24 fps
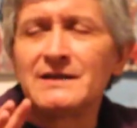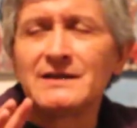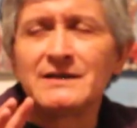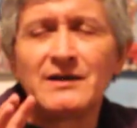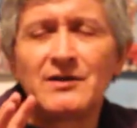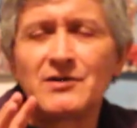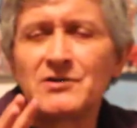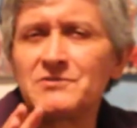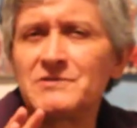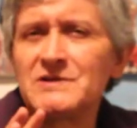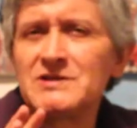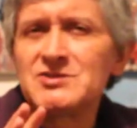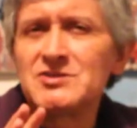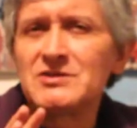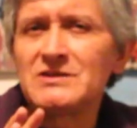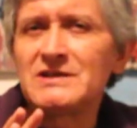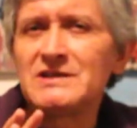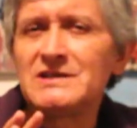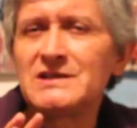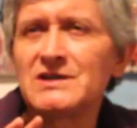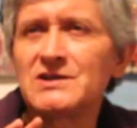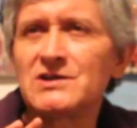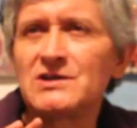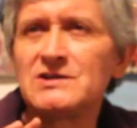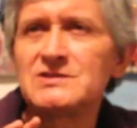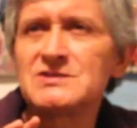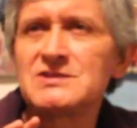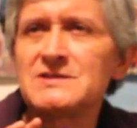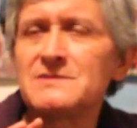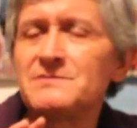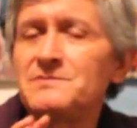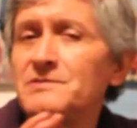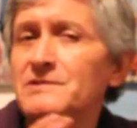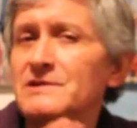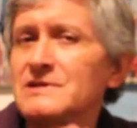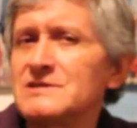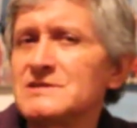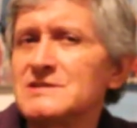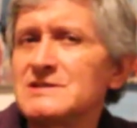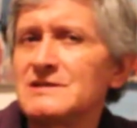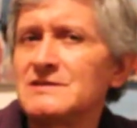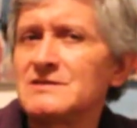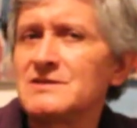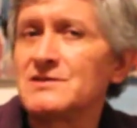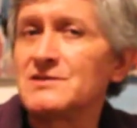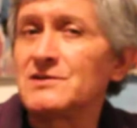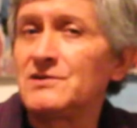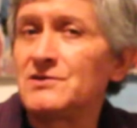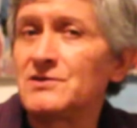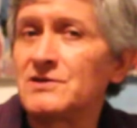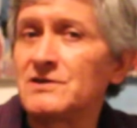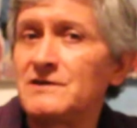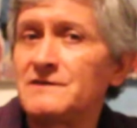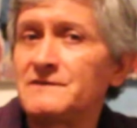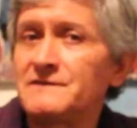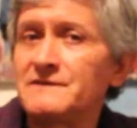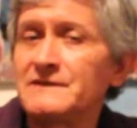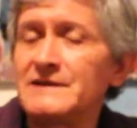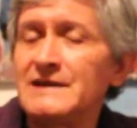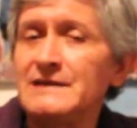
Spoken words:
Originally, the concept was thought of